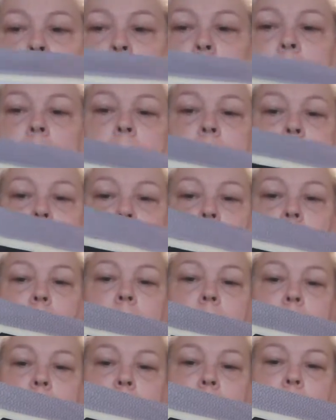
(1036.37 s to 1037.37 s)
This,
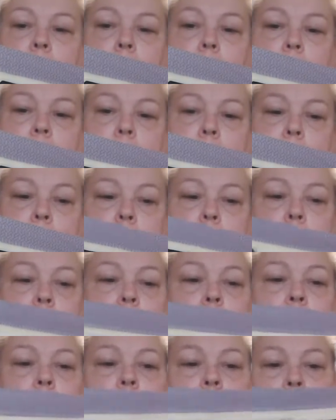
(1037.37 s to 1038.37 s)
this flower has the
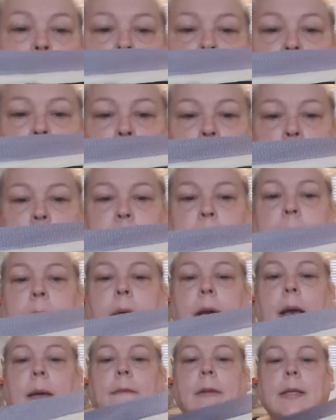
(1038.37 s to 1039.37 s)
purple. This one has the
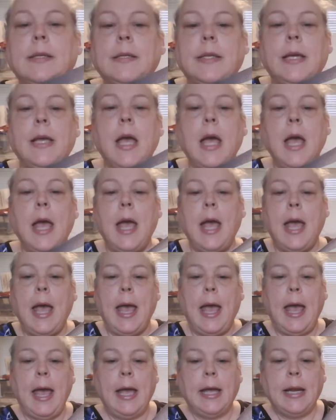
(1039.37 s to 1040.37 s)
pink, obviously.
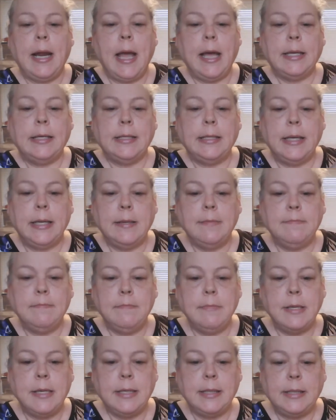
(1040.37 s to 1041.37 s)
And I did
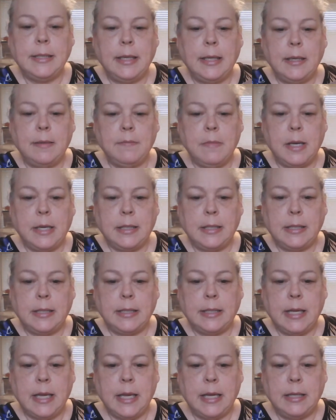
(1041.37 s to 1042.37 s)
miss in my
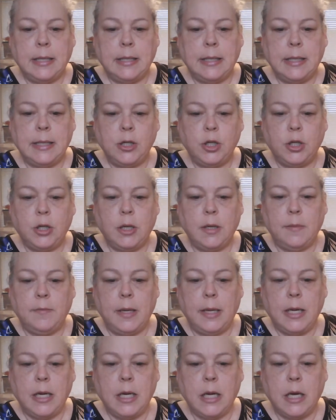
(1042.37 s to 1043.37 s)
design, this should
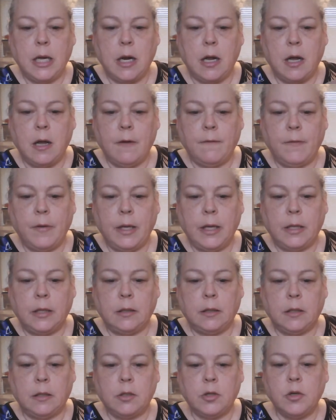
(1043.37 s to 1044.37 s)
be cut off in a
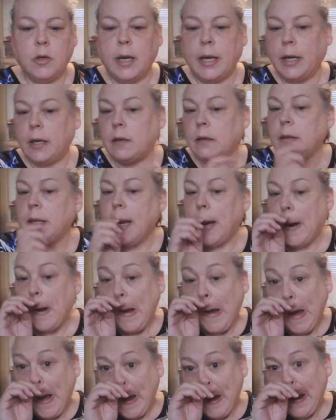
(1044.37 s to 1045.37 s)
little triangle there.
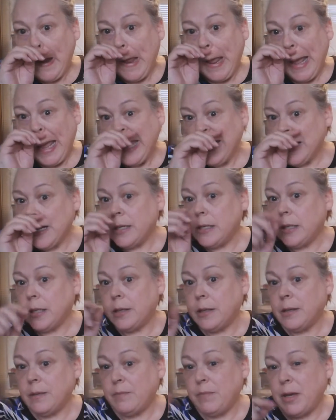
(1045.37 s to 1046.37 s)
And I did
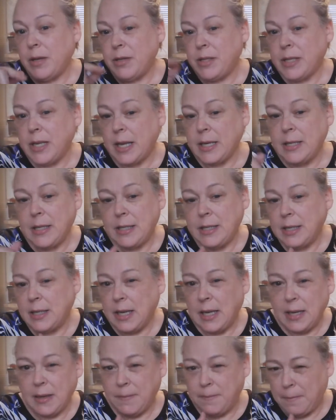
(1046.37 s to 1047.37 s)
it on both sizes and
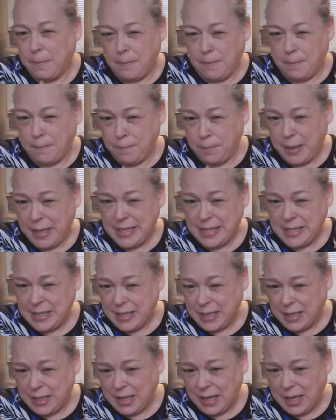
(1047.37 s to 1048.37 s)
I pieced it